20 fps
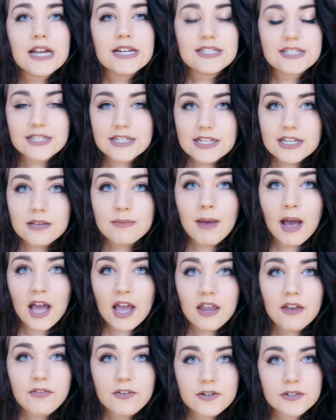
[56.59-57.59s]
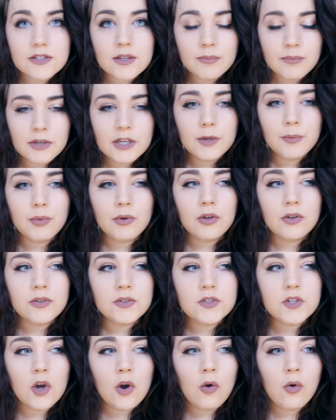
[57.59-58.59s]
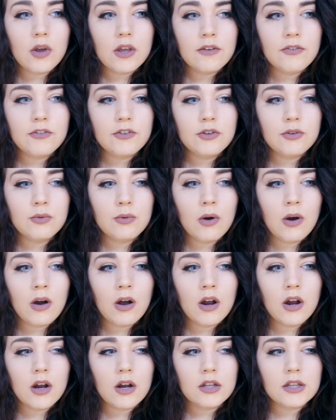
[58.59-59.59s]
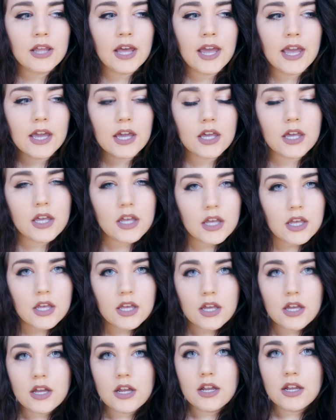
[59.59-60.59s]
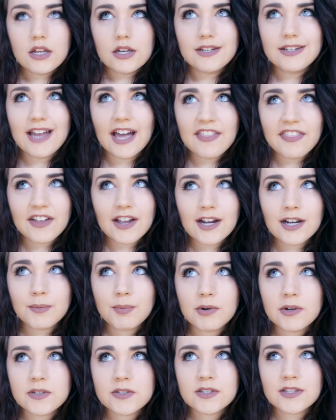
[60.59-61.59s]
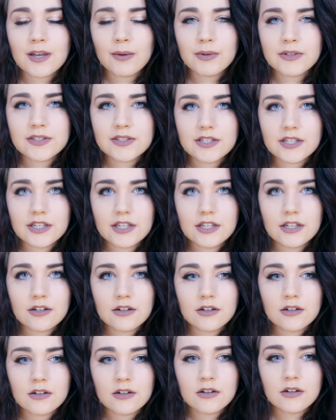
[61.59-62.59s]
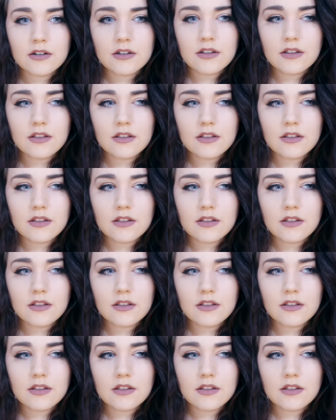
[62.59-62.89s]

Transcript: TMI for some people. So if you are like not the kind of person that wants to hear